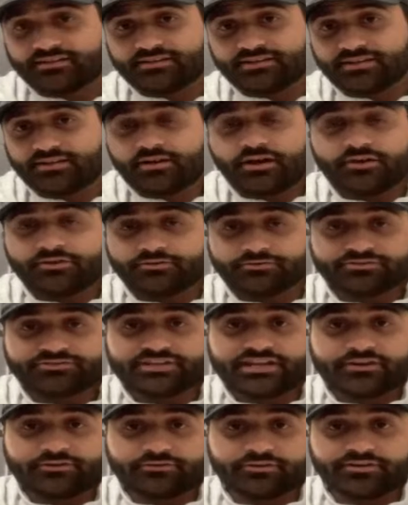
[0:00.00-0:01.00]
in under
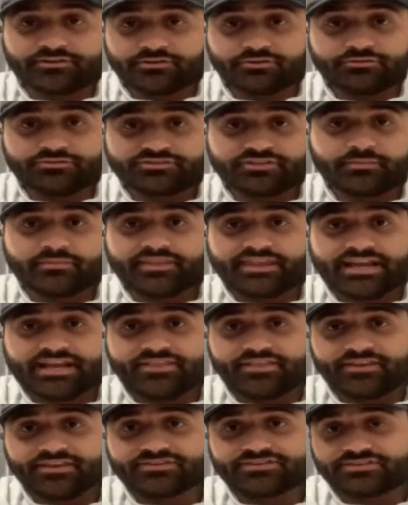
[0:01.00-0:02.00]
center and do some of
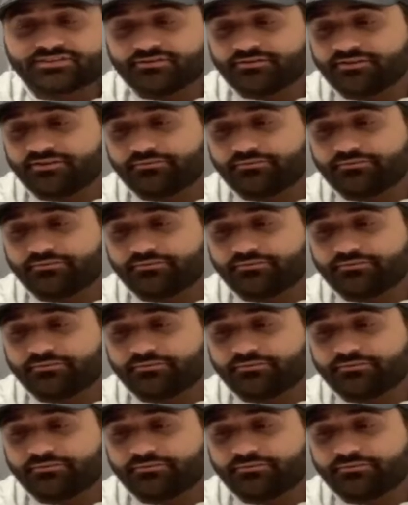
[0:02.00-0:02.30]
that this year.